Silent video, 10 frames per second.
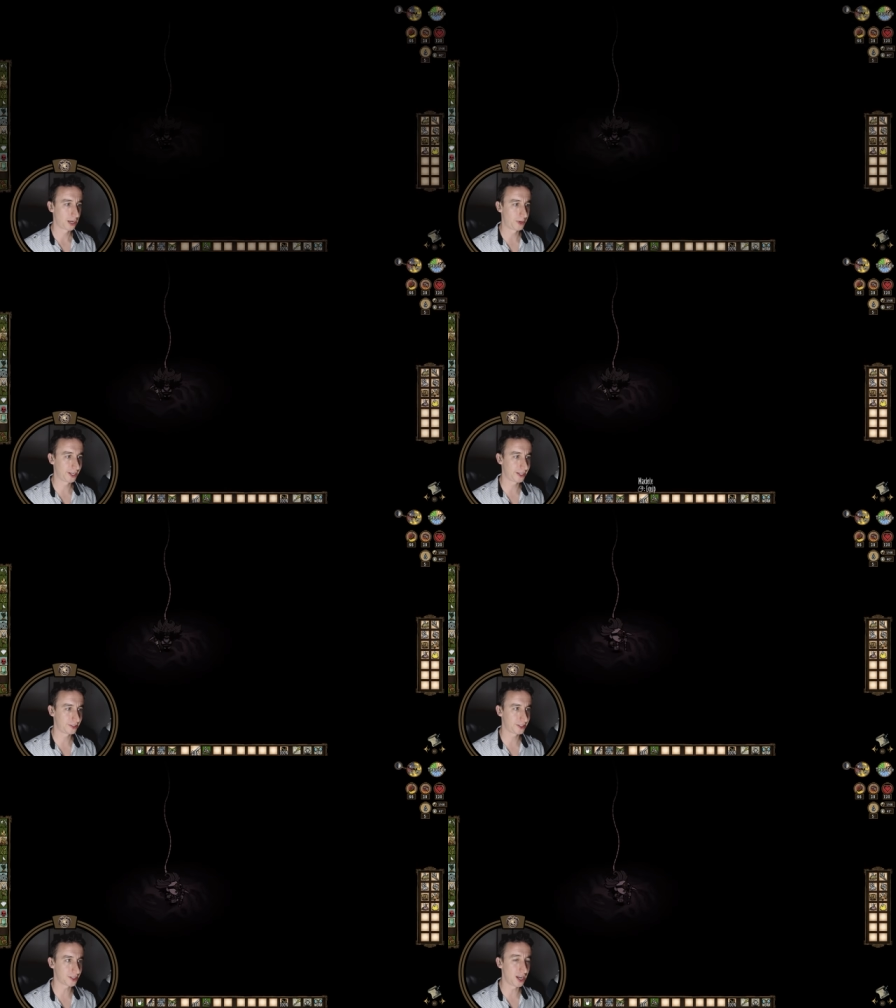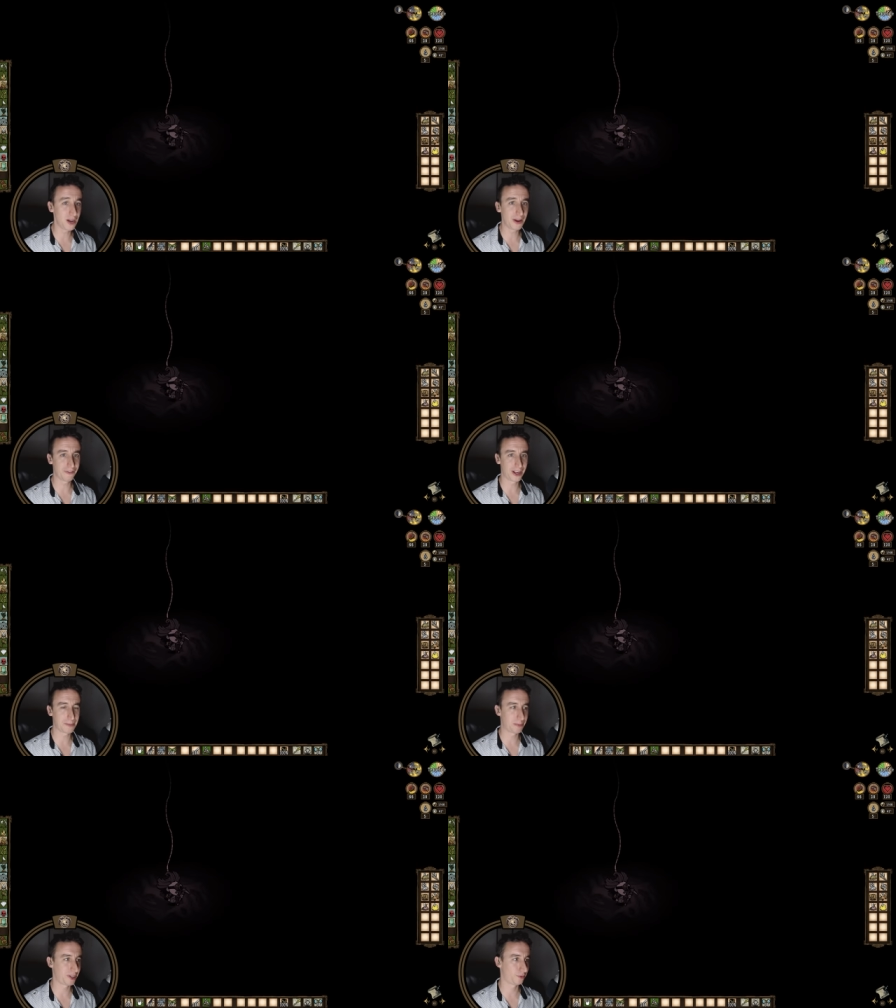I want to get to this... Oh, I
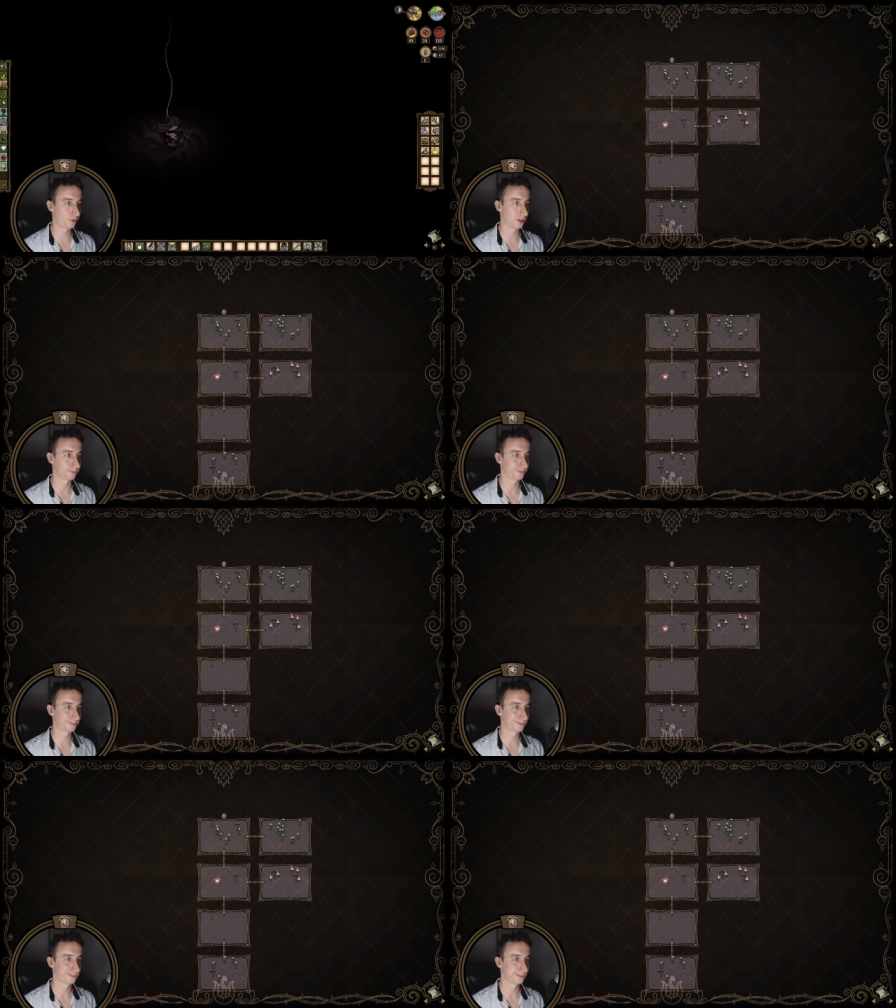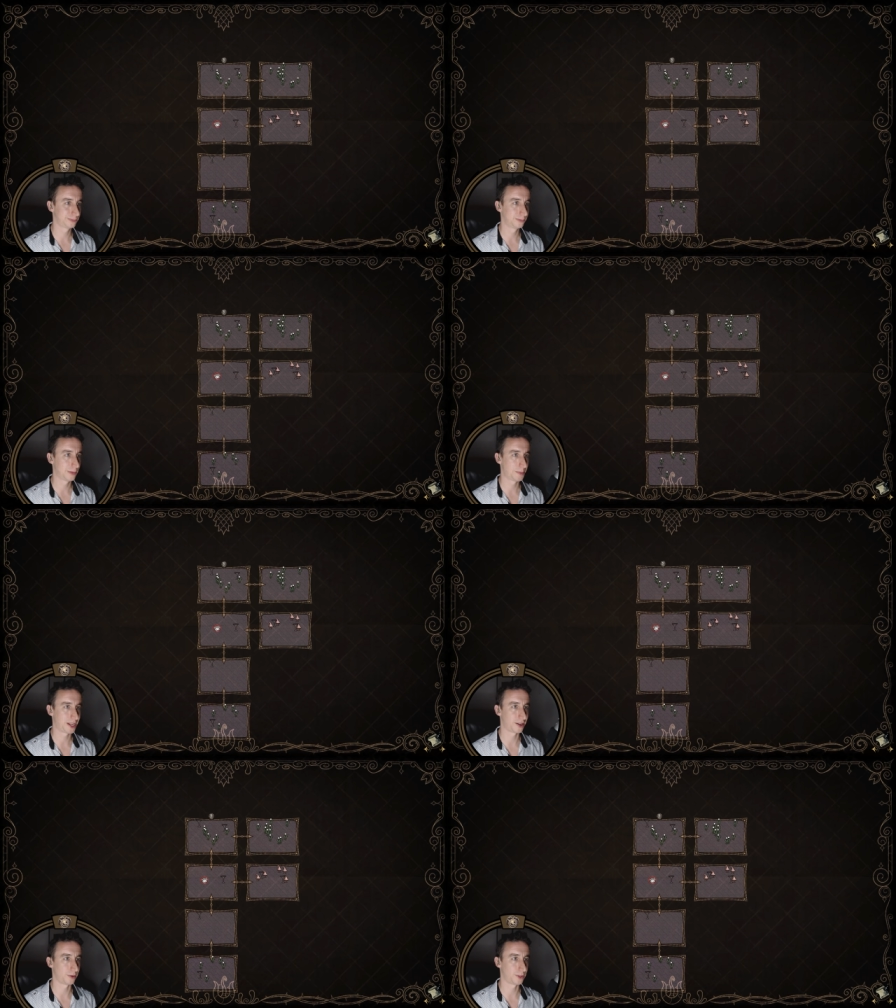forgot my pitchfork. I'll
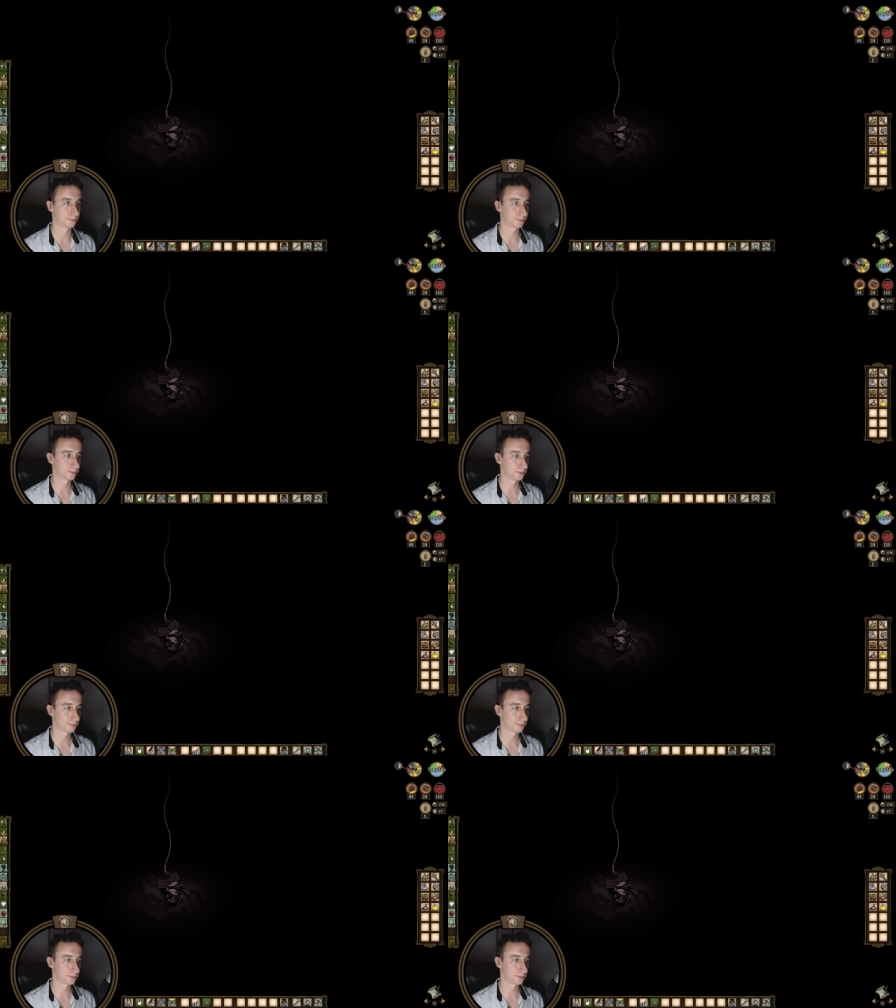make another one.